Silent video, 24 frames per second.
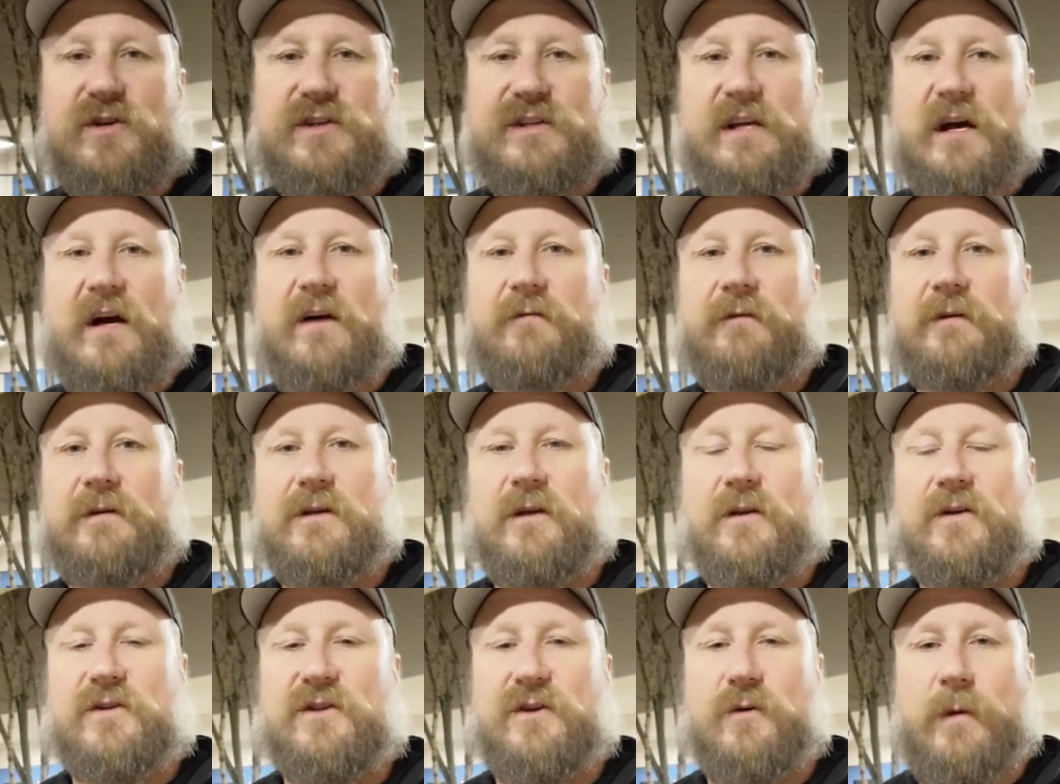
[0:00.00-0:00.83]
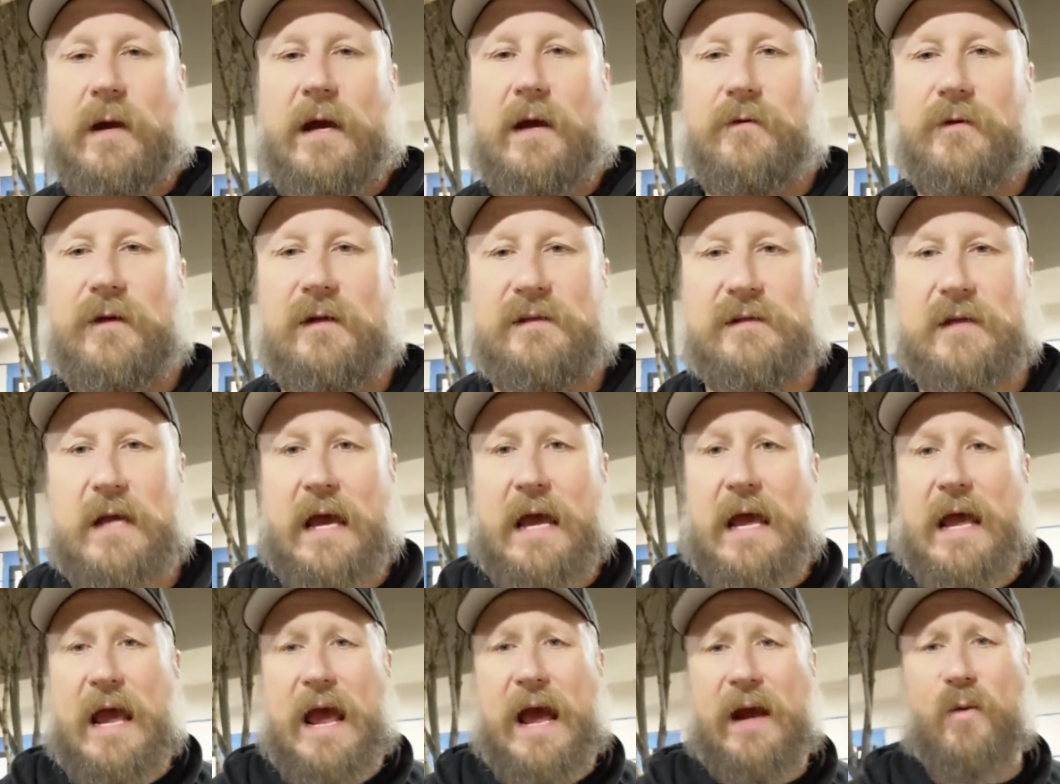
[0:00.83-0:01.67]
yourself into the surroundings.
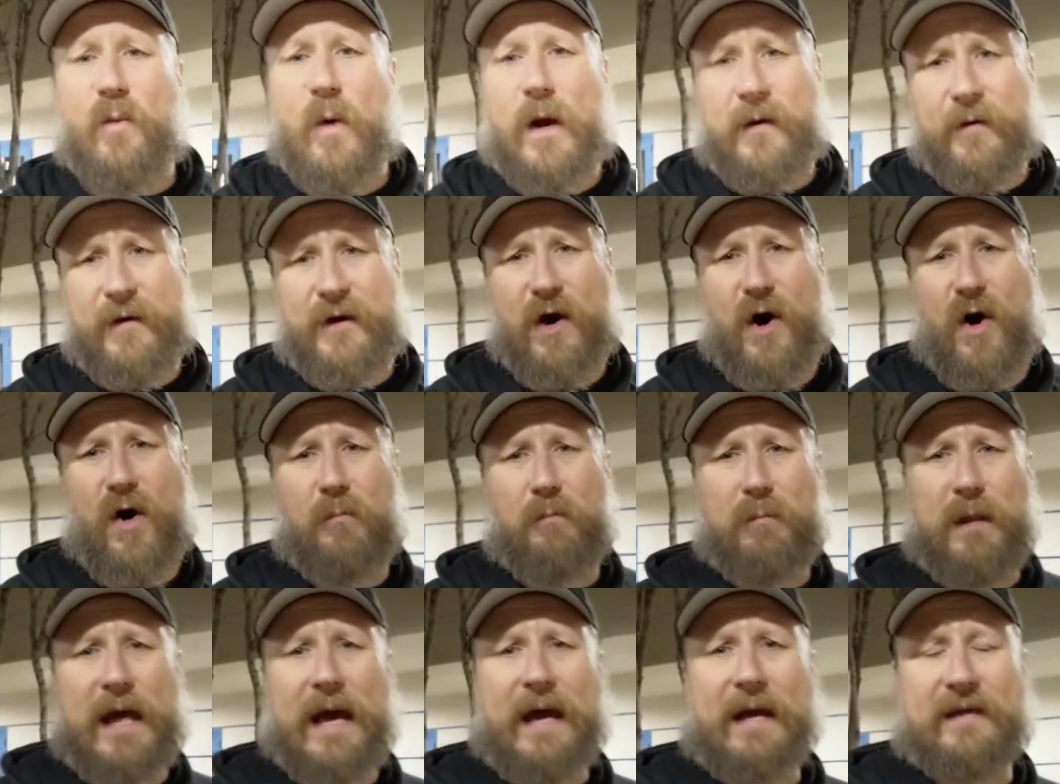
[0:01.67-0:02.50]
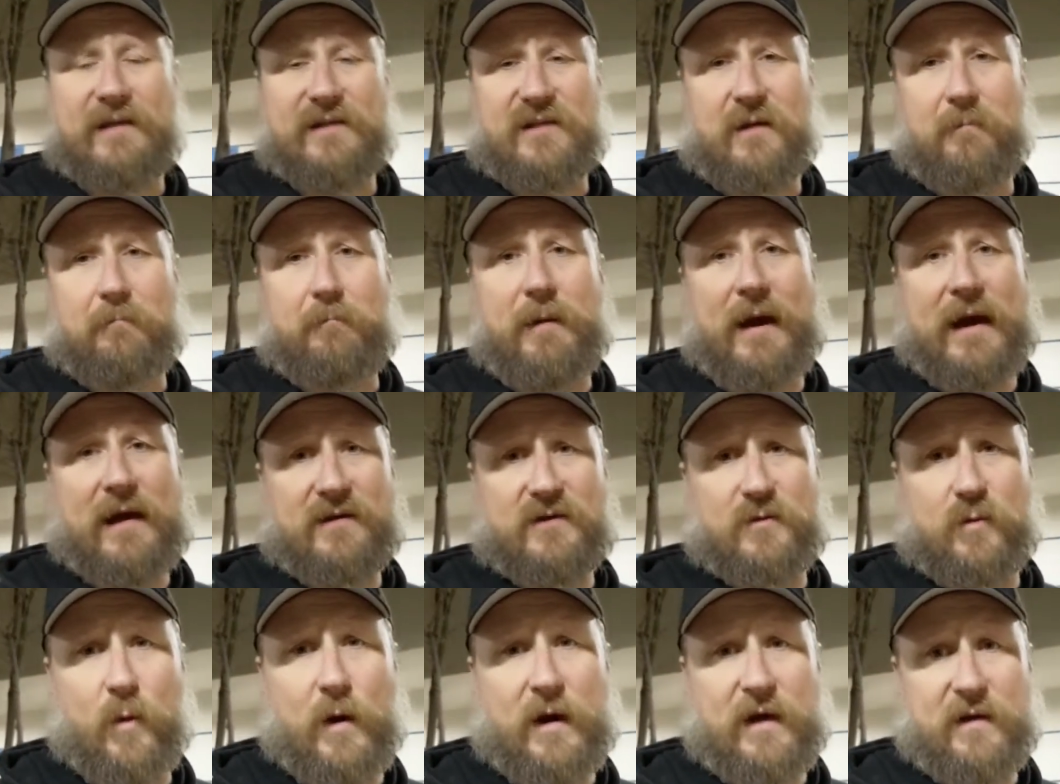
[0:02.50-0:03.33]
And wearing all black is the
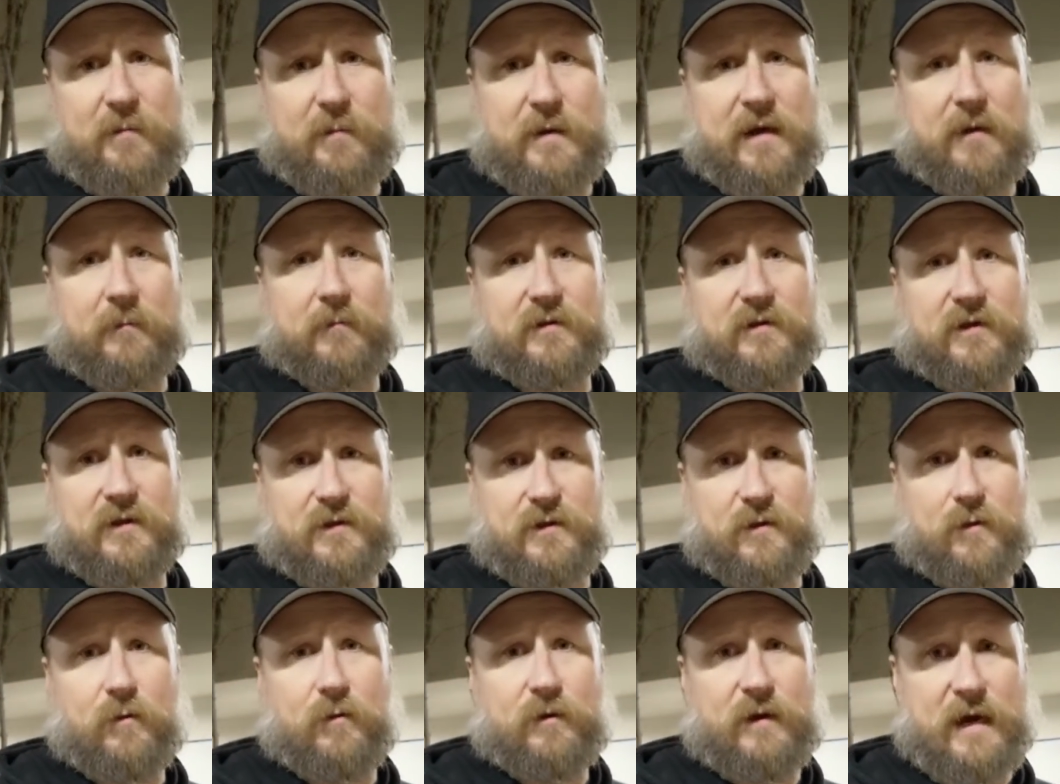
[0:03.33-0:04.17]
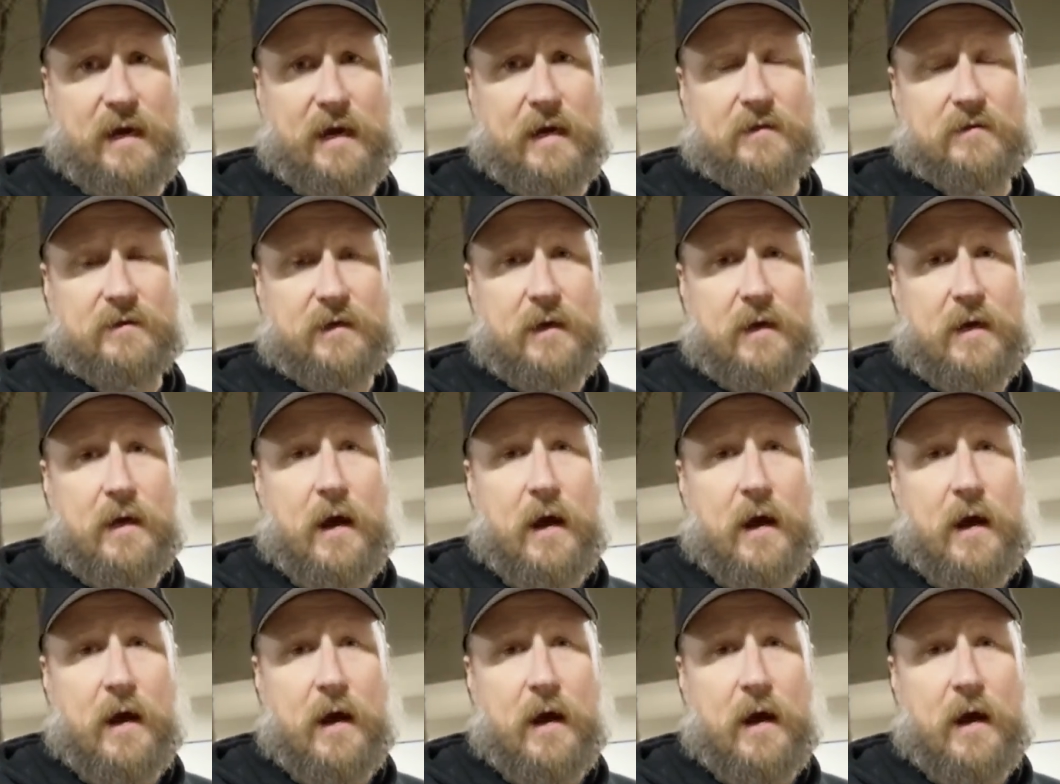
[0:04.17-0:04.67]
best way to be able to do that.